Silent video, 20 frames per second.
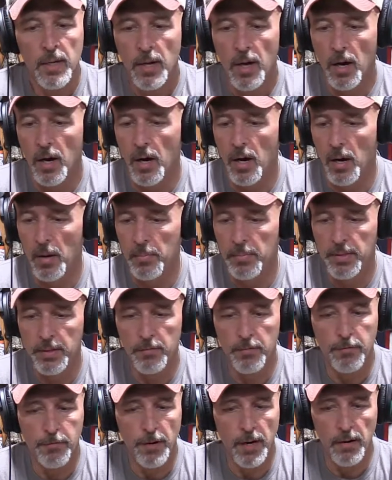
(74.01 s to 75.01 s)
the
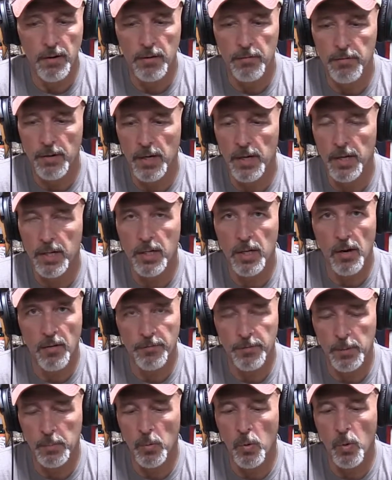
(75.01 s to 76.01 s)
very, very
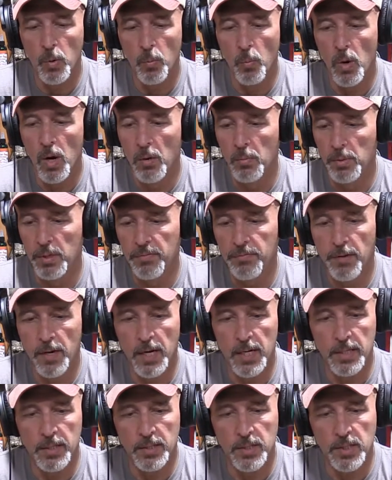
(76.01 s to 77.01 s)
comfortable and
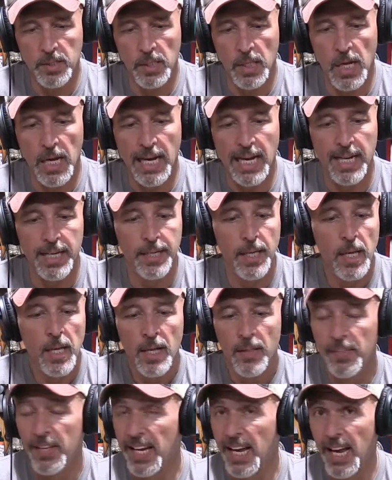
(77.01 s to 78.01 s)
well-refined slide,
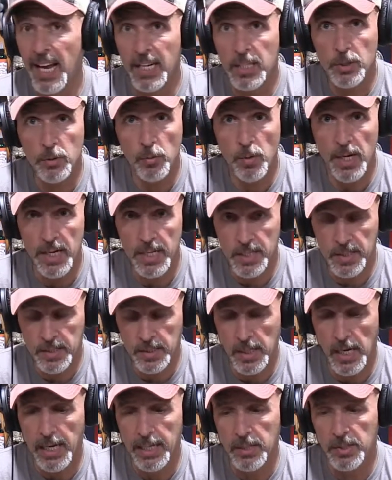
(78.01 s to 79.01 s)
the X-ray
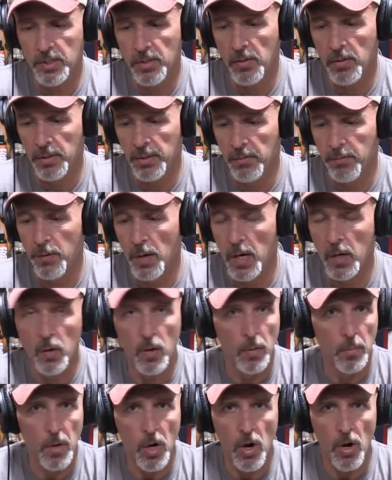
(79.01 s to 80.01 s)
sights on the
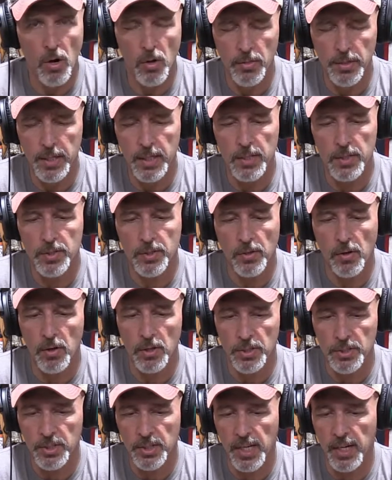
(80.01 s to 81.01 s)
firearm. All these
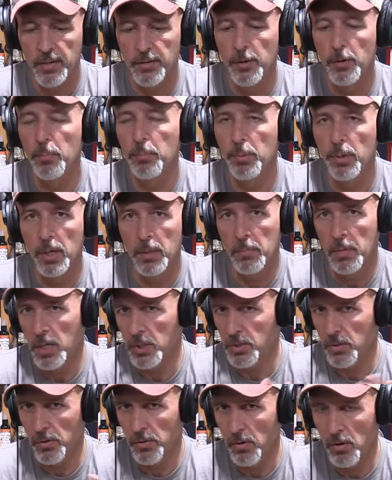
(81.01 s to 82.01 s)
are standard pretty
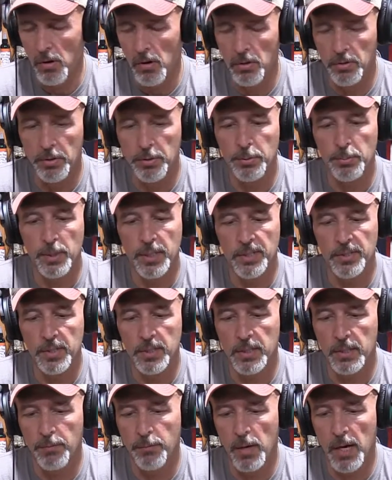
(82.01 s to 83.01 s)
much on all the
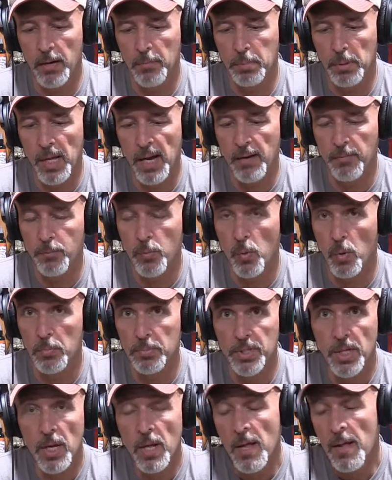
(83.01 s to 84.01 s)
365
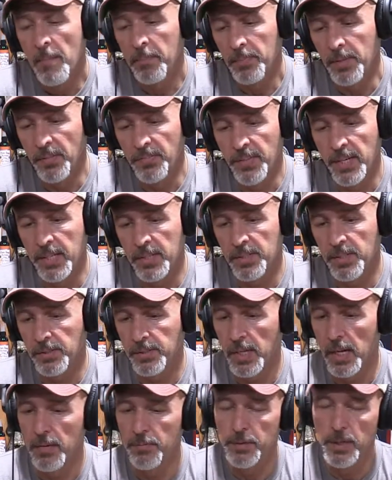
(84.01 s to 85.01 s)
platforms. The things that
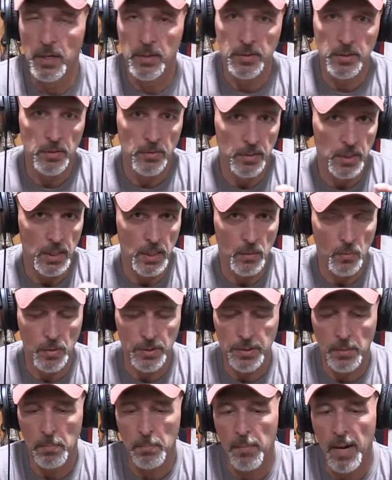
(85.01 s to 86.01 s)
they have done unique
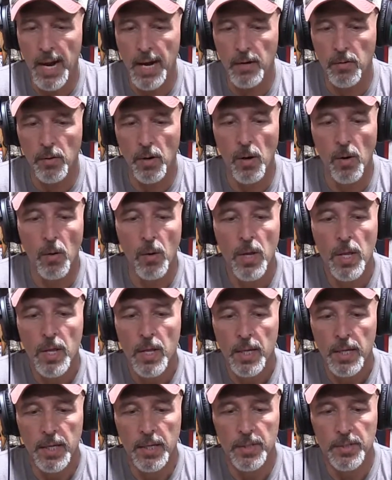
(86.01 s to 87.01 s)
with the macro
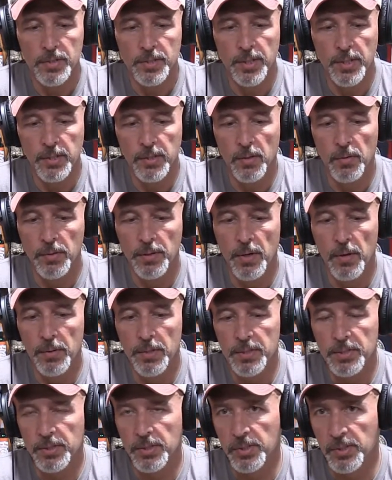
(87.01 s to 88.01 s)
is that you'll
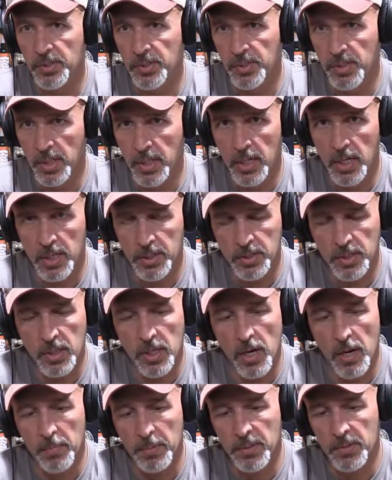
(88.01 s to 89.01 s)
notice this is a cuts
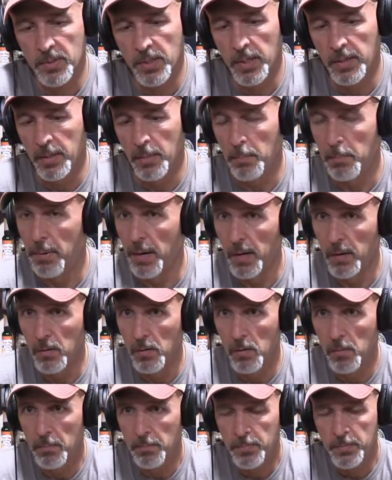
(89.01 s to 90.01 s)
compensated
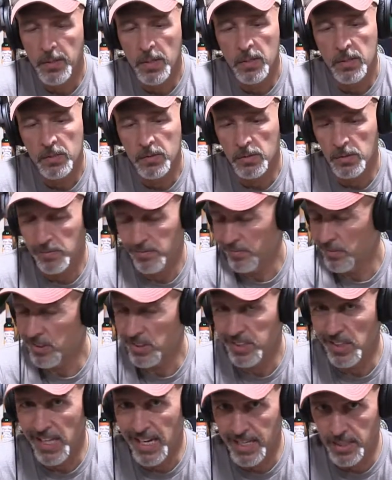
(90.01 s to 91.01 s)
barrel /
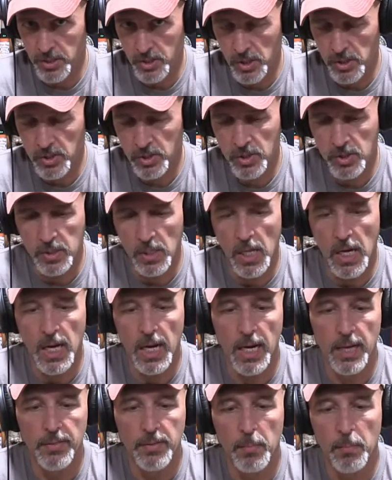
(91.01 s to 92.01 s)

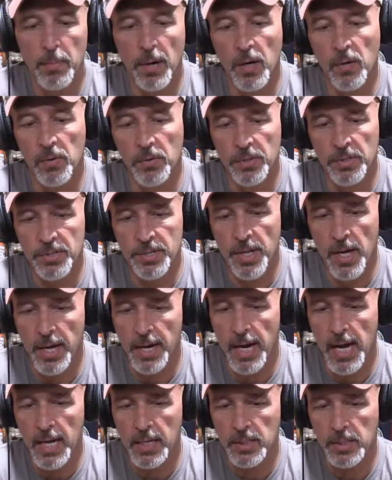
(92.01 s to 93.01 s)
slide. The barrel does not
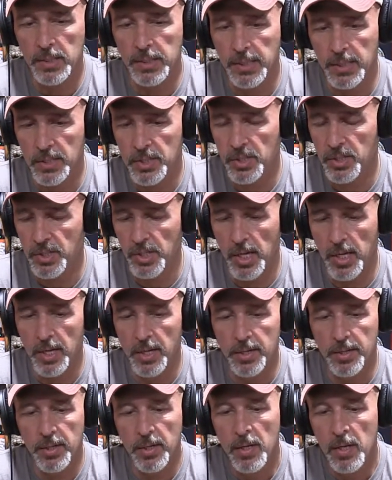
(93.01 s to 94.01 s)
actually
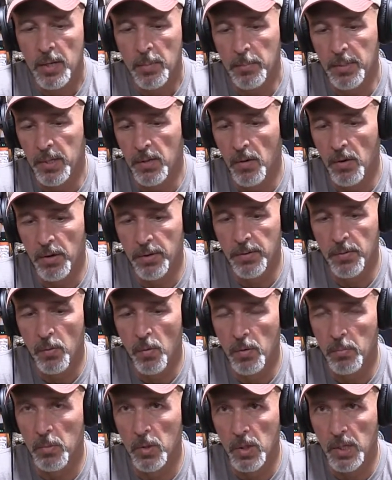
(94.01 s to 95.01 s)
extend beyond
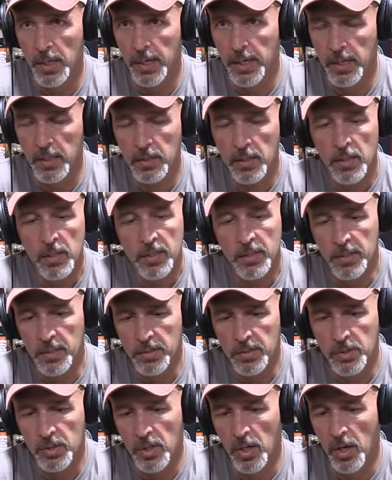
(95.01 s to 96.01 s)
normal length.
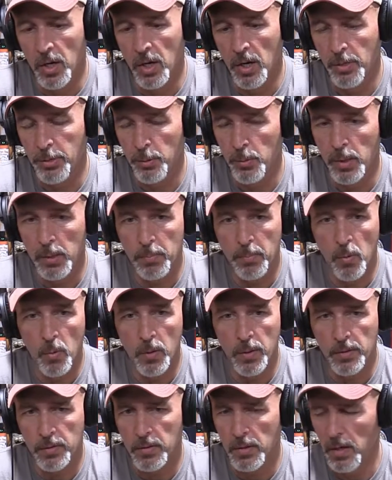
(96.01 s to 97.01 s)
It's
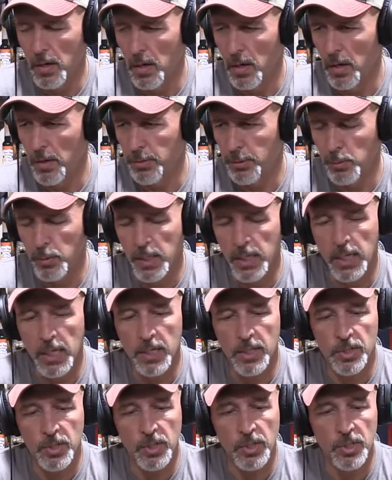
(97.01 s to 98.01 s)
3.3
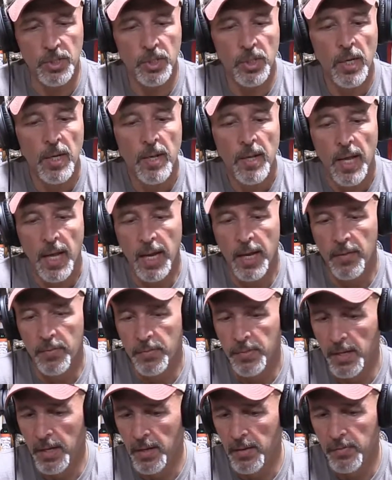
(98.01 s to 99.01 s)
inches, and
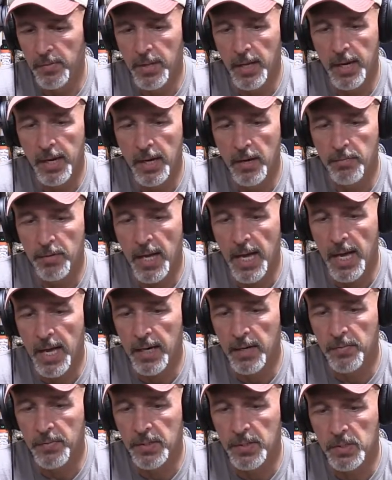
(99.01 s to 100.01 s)
then they have
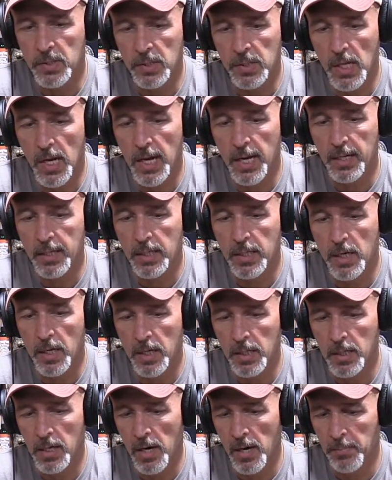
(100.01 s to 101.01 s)
added the slide
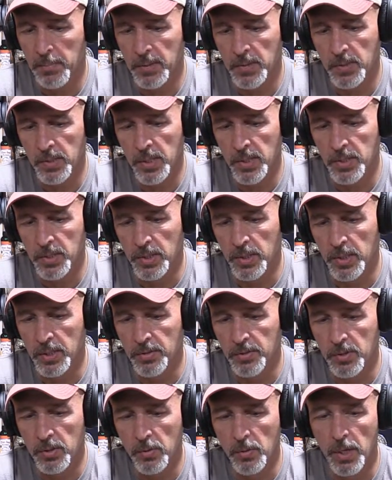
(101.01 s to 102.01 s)
cut compensation
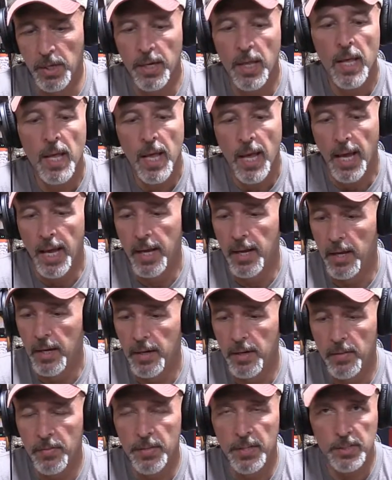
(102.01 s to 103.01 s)
into it,
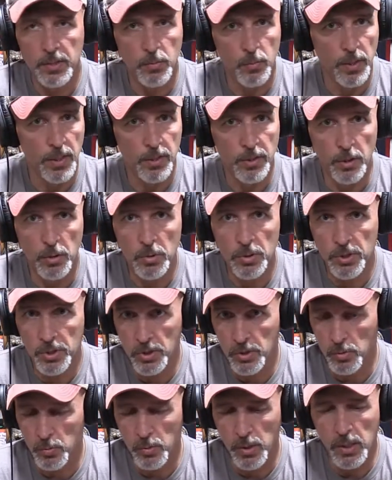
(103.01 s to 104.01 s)
and this
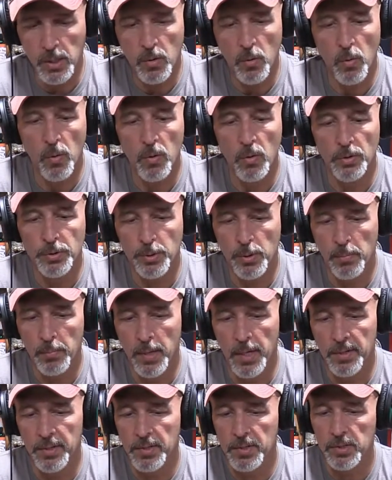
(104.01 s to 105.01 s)
reduces recoil
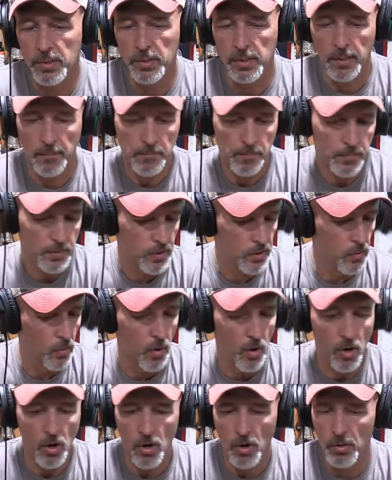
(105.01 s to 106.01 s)
tremendously. So
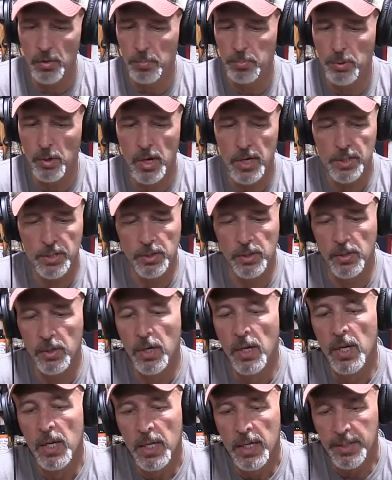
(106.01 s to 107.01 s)
all the pressure
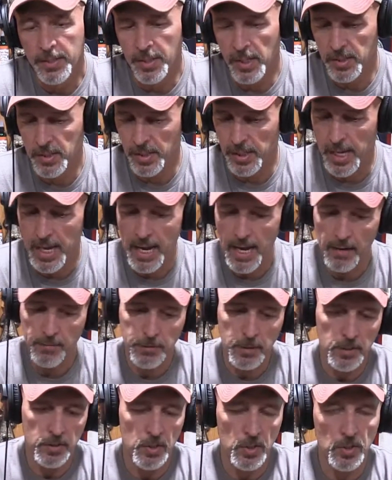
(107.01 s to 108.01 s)
doesn't have
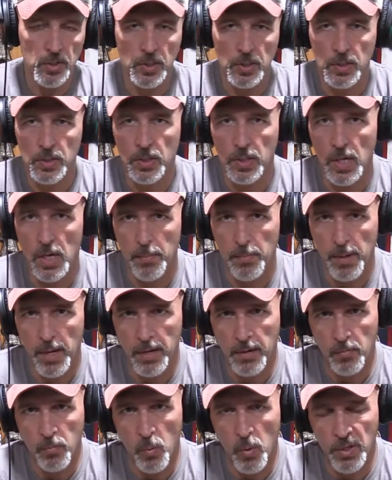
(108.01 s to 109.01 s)
to just escape
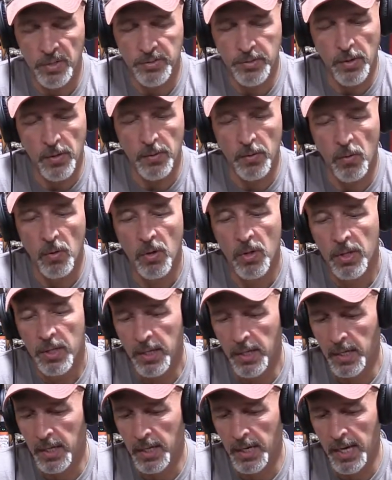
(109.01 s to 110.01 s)
out of one tunnel.
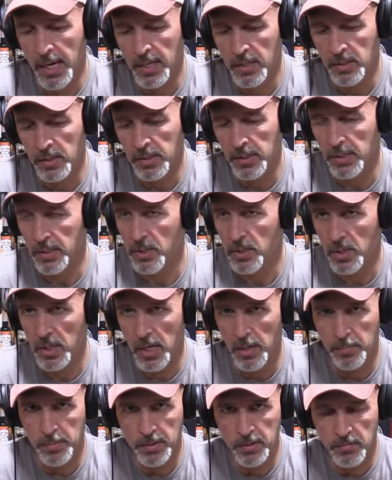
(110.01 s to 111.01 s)
It can actually
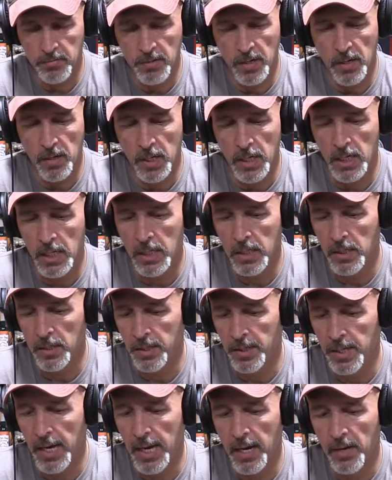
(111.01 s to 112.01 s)
escape at the very
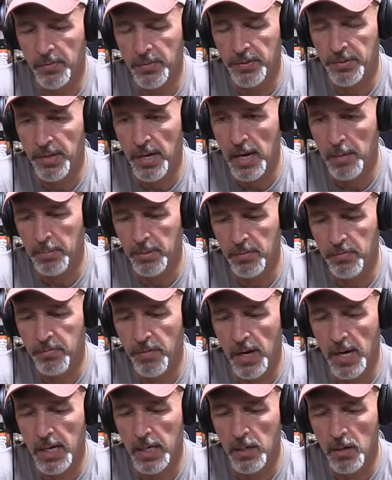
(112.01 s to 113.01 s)
end out the top of the
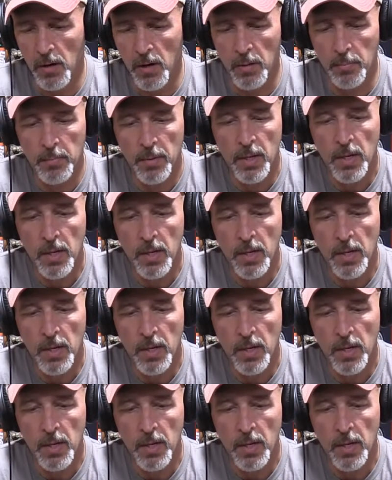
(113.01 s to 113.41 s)
firearm,